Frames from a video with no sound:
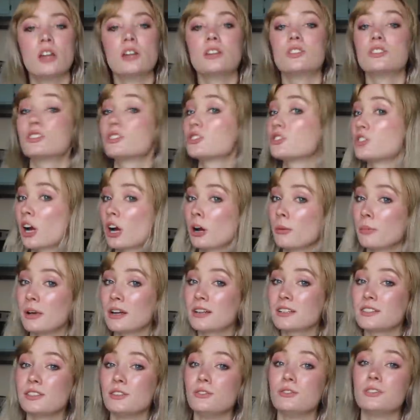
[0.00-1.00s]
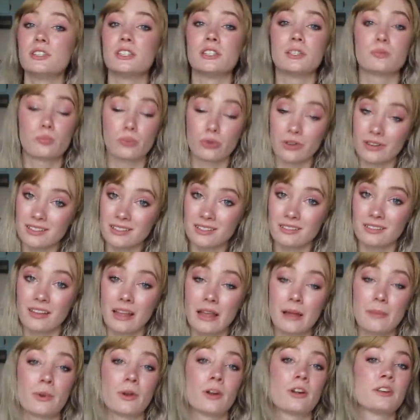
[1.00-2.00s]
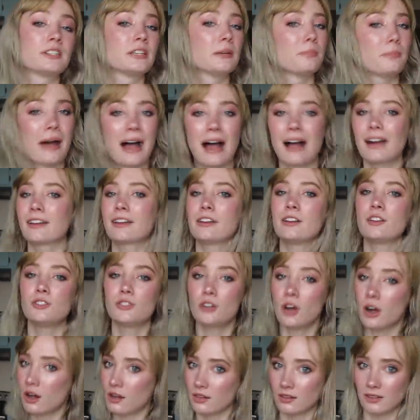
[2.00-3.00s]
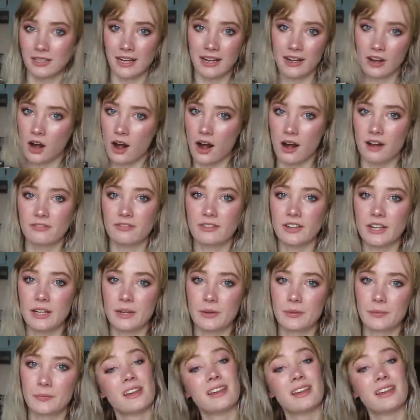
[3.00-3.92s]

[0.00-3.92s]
Starbucks uses prison labor to package holiday coffee.